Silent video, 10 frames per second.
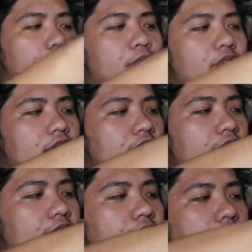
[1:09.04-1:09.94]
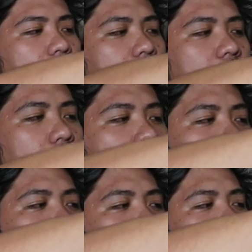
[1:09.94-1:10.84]
put the link
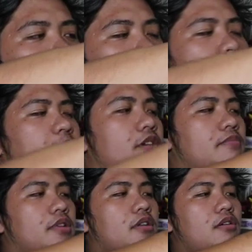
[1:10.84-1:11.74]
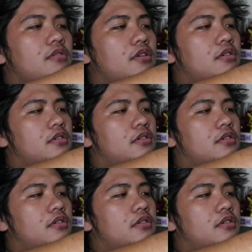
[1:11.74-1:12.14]
on the description below.